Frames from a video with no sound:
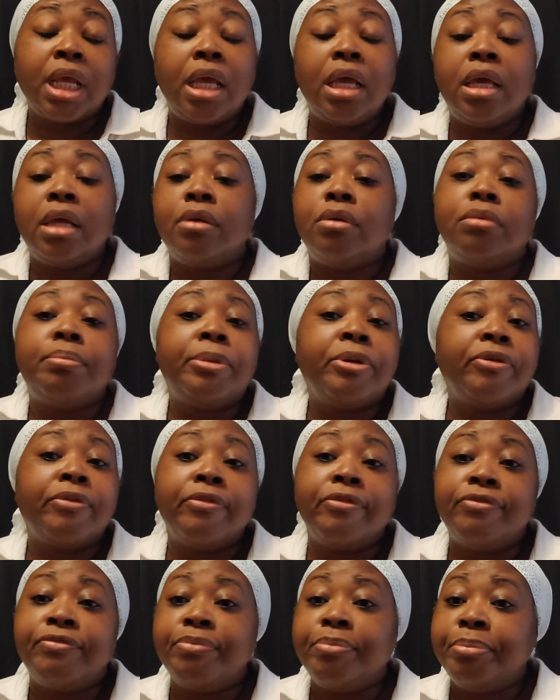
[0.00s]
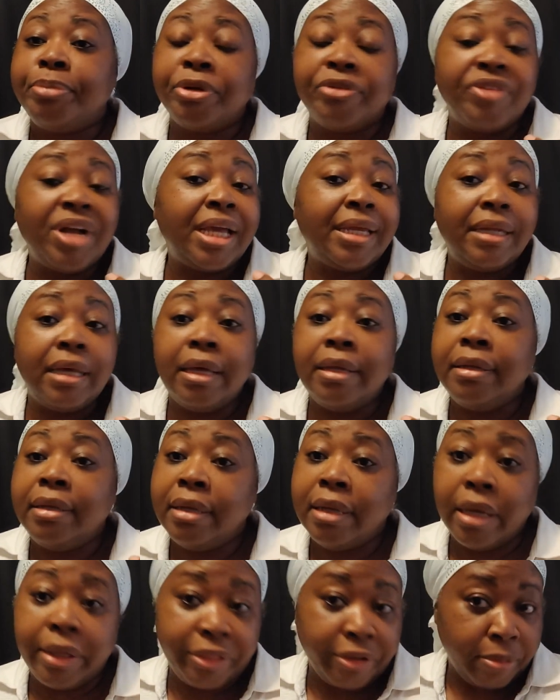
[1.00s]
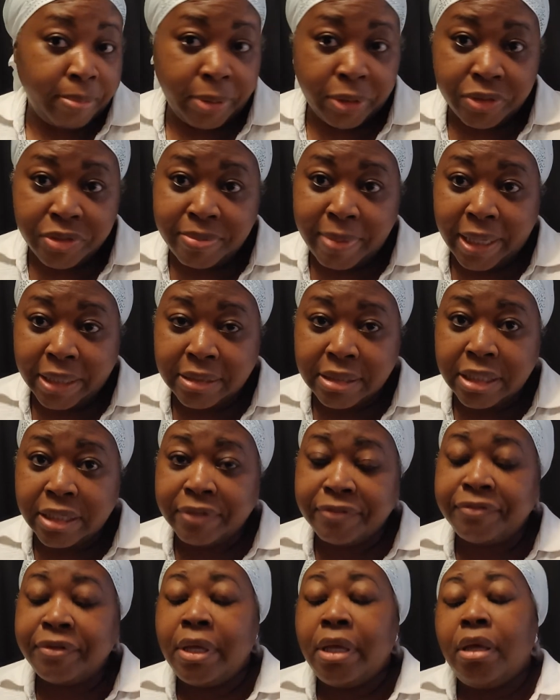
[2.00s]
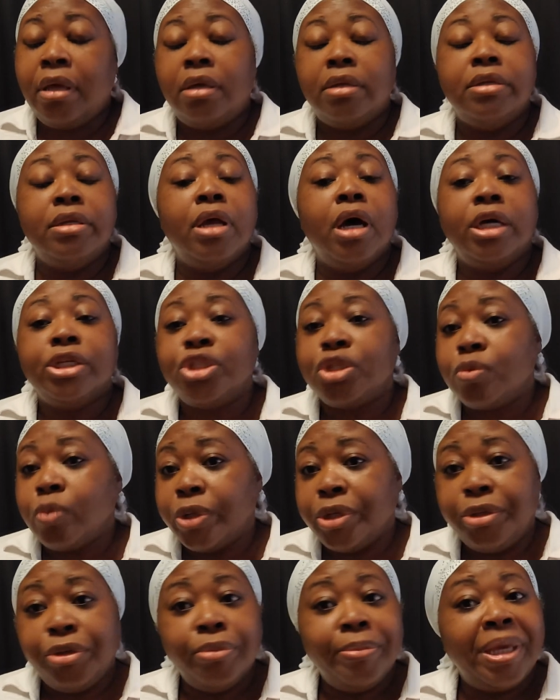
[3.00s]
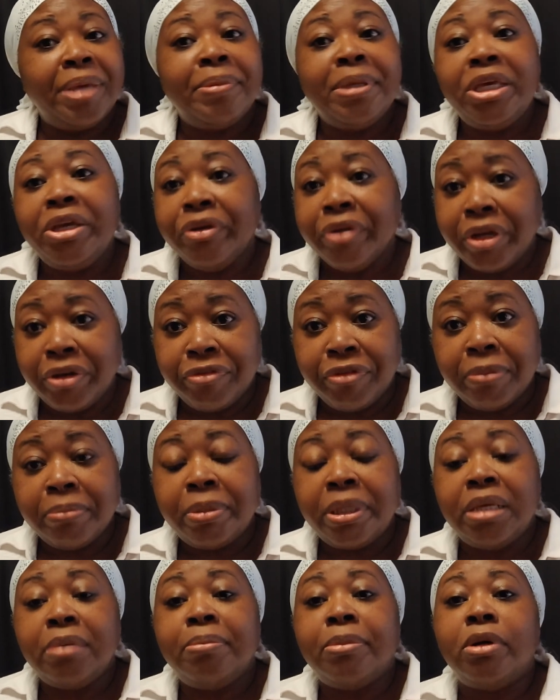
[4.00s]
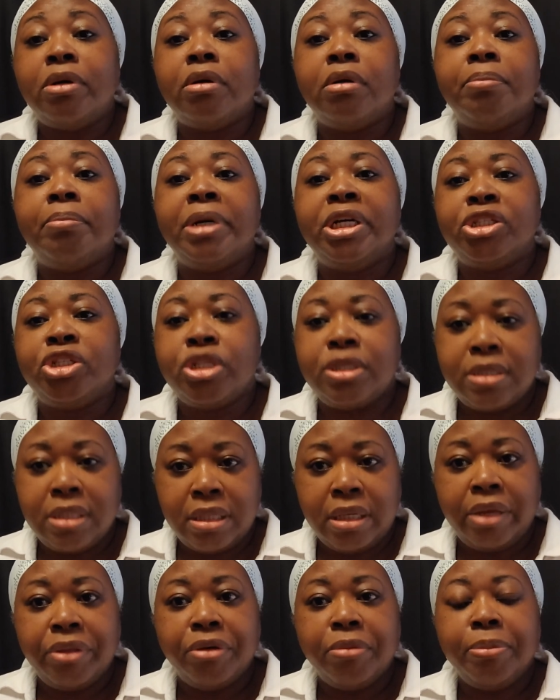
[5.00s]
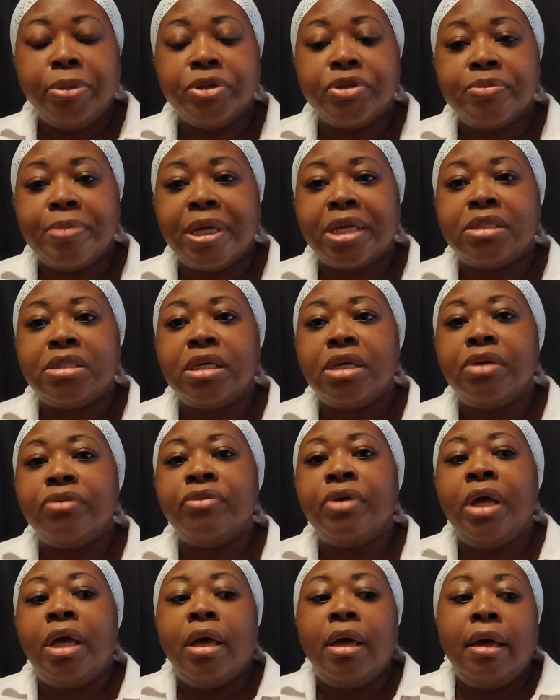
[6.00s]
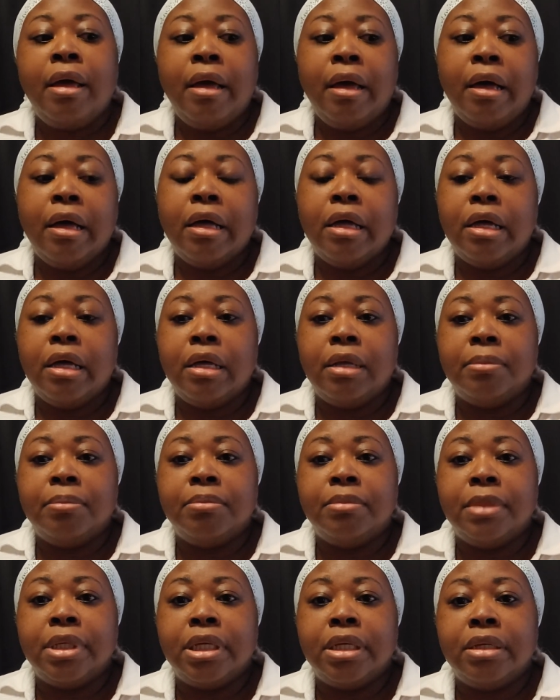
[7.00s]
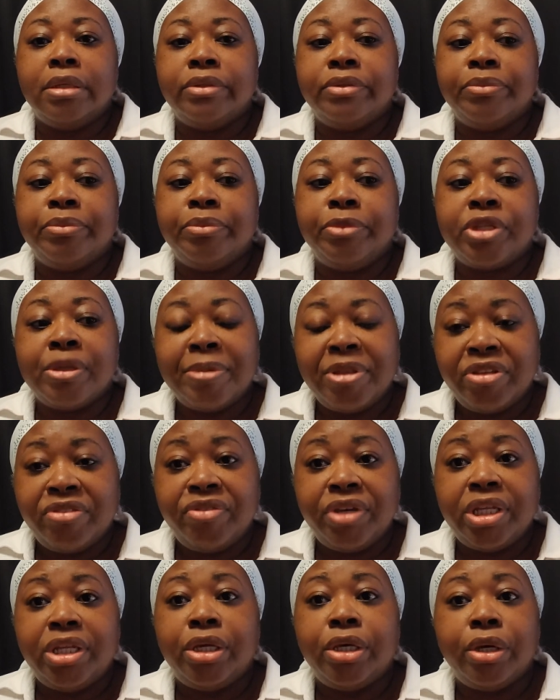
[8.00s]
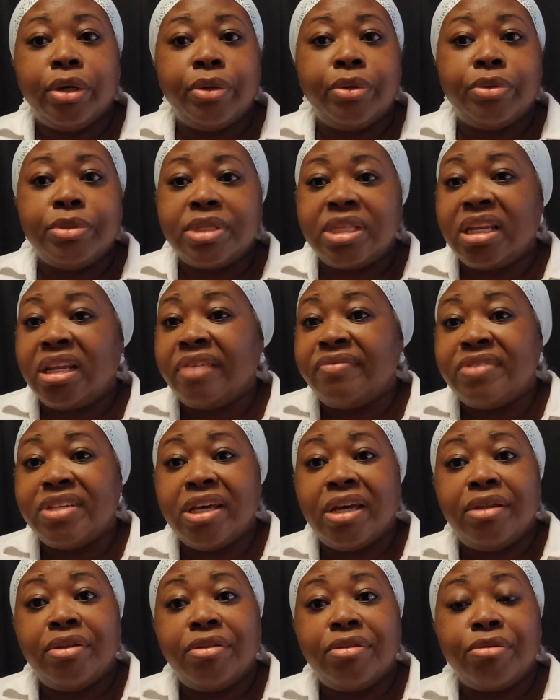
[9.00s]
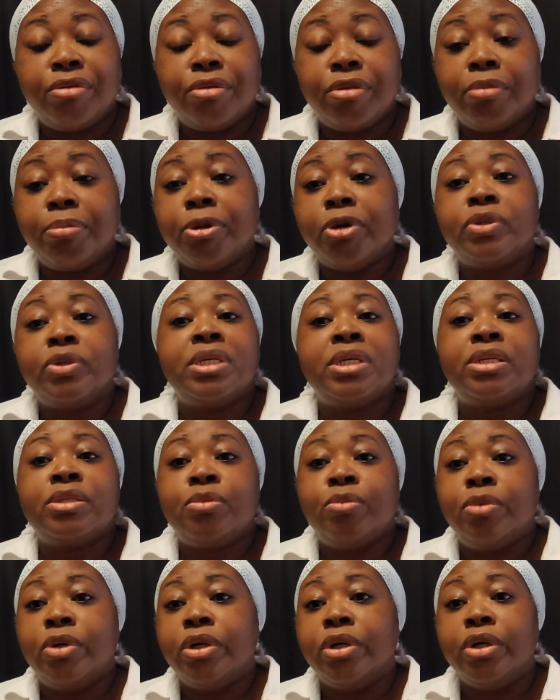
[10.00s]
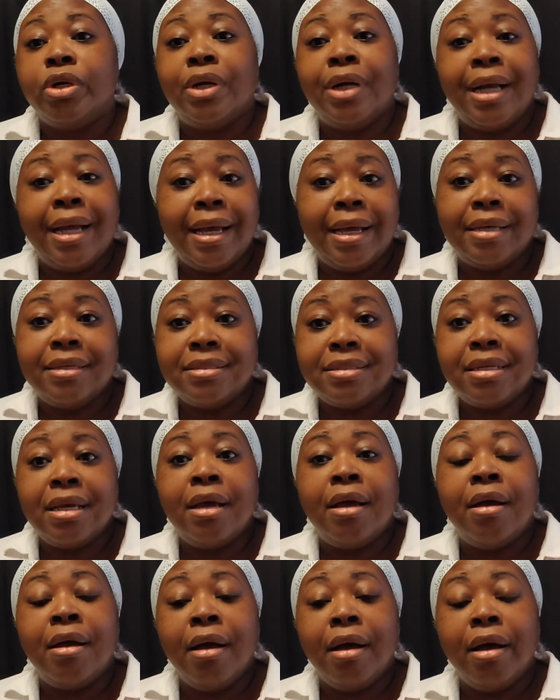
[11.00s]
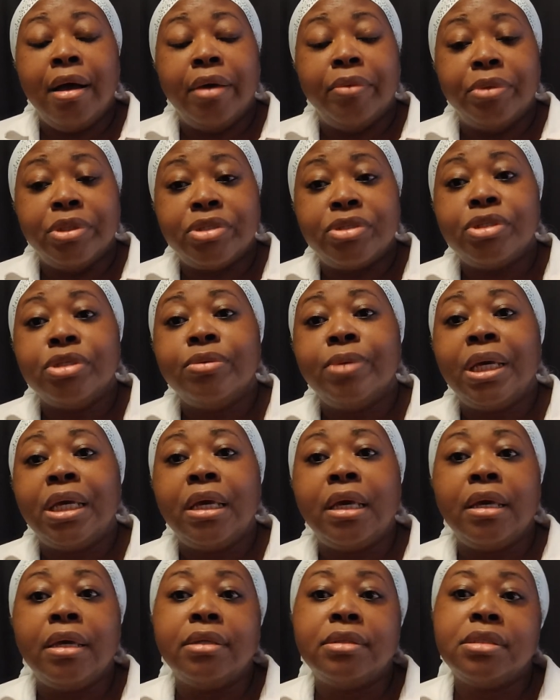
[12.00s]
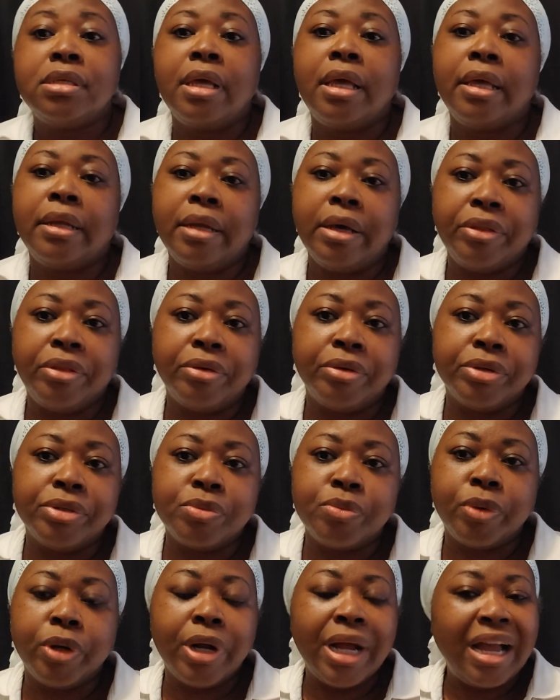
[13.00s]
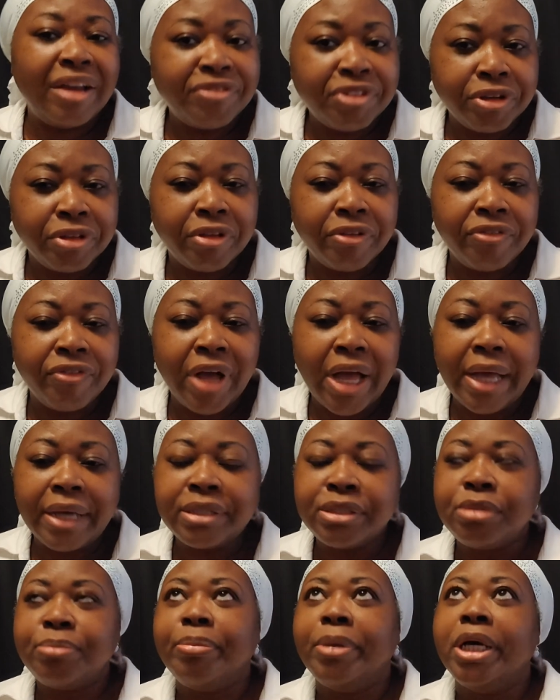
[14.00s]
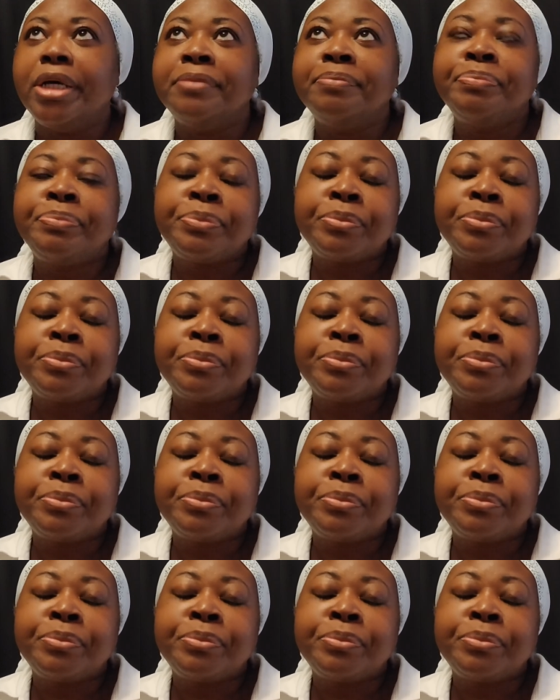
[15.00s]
it'll prove provide another perspective, not just what you may be hearing from people, but just another perspective. Um, some of the videos that I've done through the process were as I was doing it, and others were after the fact. But